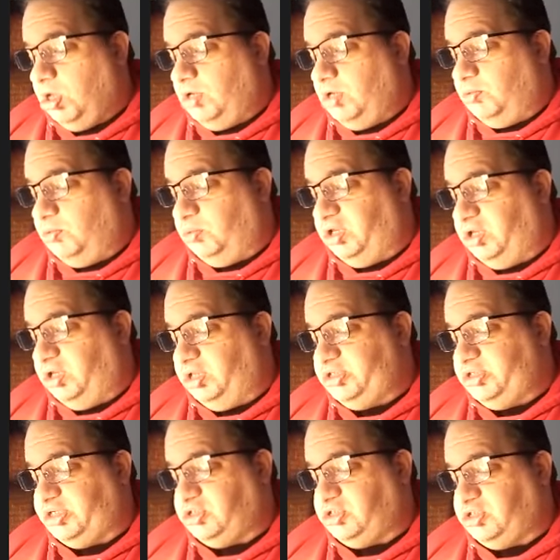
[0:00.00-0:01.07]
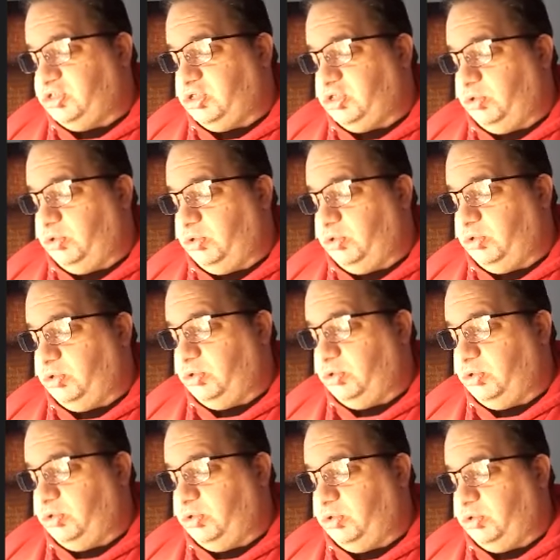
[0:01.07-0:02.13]
with such shows
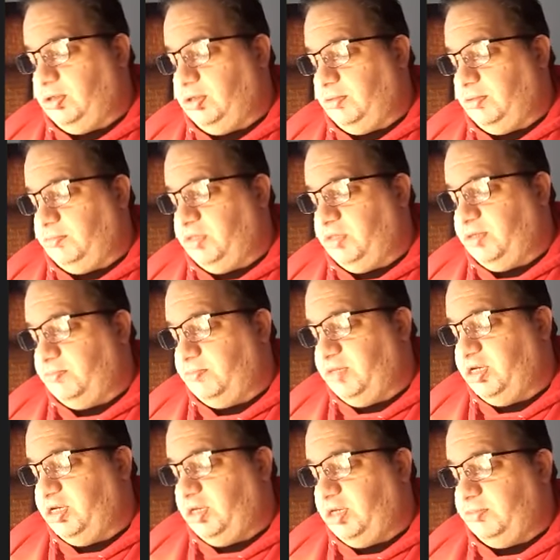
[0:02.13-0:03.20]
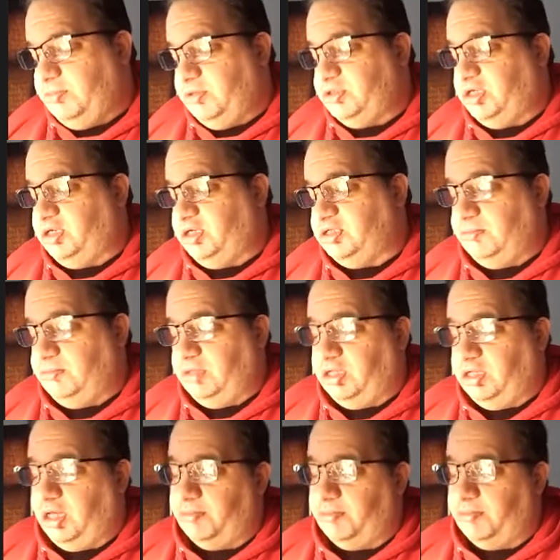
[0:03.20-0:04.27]
as Midnight Musings,
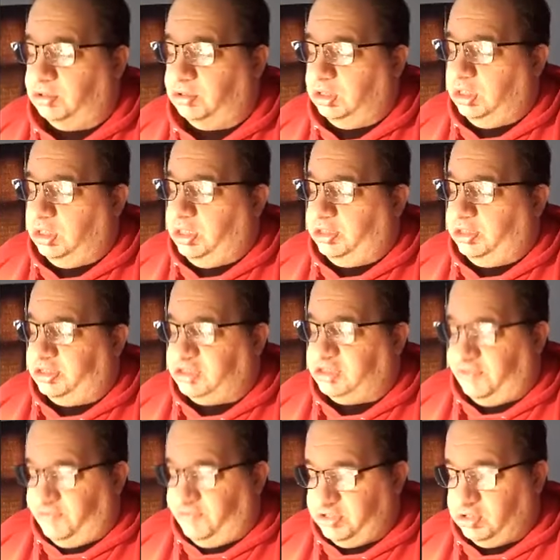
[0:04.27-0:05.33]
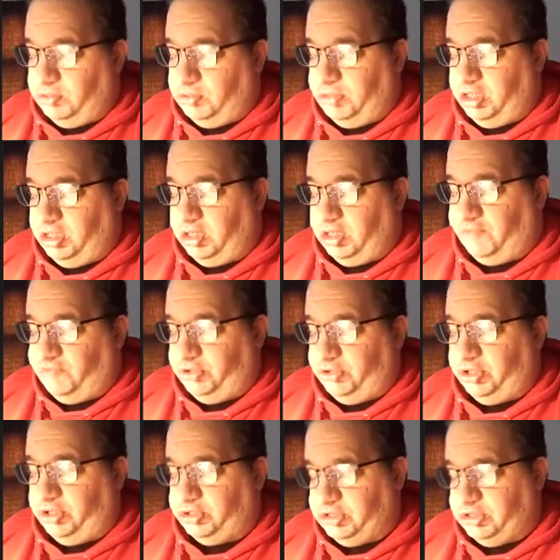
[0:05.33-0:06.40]
Midnight Metal, Let's Get Physical Media, Fully
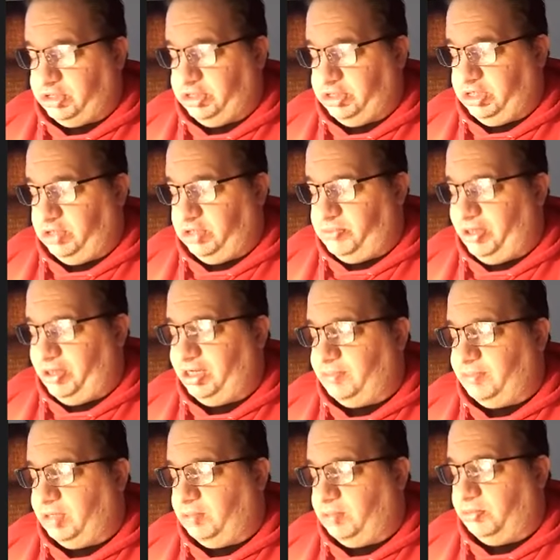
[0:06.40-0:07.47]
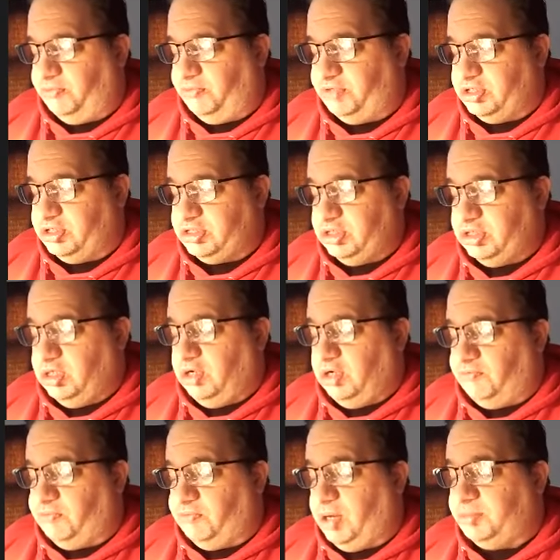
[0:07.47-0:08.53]
Articulated, Whining About Movies,
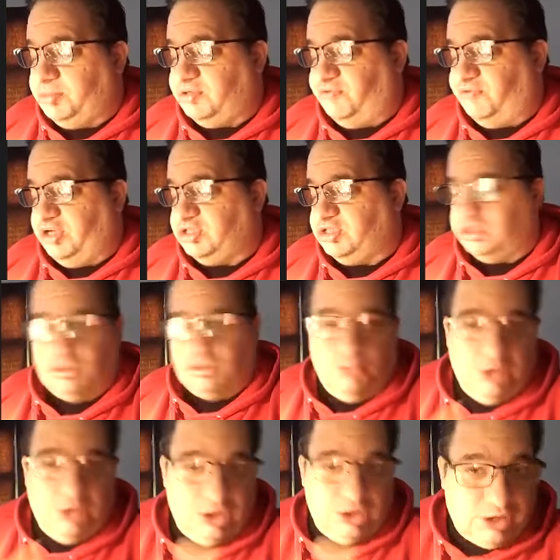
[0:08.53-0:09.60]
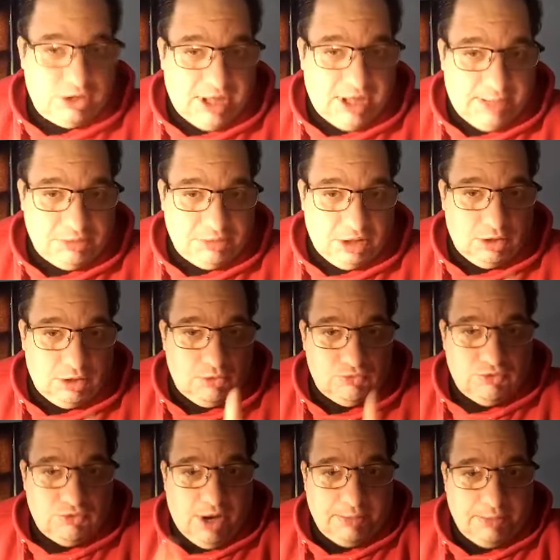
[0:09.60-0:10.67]
Observations with Your Captain,
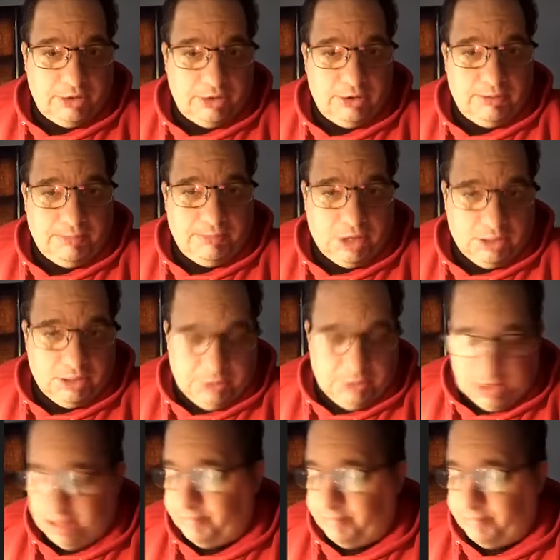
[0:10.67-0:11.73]
Robert Meyer Burnett,